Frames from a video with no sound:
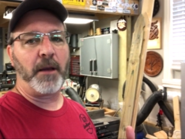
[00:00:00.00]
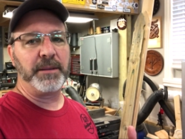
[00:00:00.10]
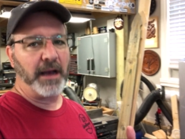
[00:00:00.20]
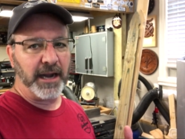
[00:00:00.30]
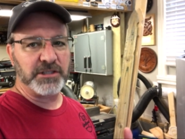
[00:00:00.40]
I'll
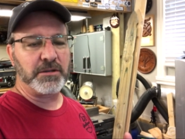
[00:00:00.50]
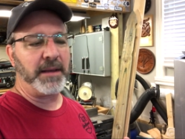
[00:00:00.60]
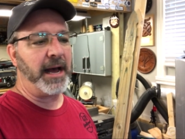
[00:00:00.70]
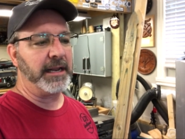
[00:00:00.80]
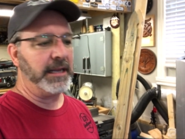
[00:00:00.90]
be honest
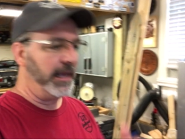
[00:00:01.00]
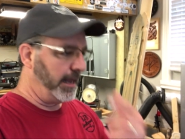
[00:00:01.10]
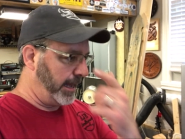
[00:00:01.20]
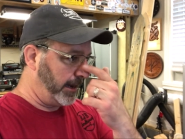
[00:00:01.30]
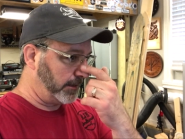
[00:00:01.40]
about it,
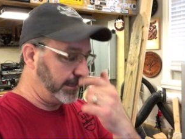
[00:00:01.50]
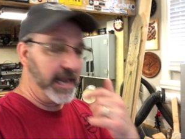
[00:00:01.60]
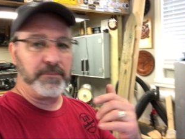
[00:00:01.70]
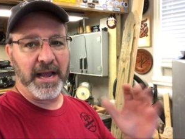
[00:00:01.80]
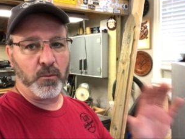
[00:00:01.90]
and I'll
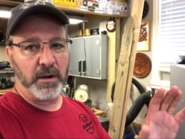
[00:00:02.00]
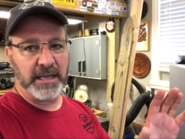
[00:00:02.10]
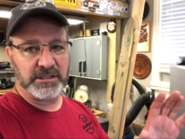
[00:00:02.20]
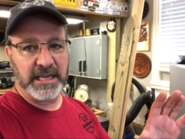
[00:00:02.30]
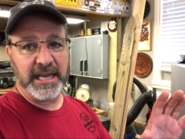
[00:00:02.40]
take back what
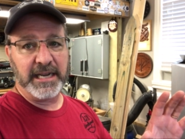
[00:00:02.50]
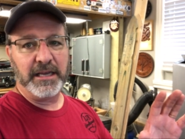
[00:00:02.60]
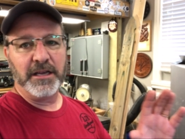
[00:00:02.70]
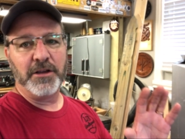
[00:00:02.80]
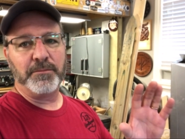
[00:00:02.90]
I said,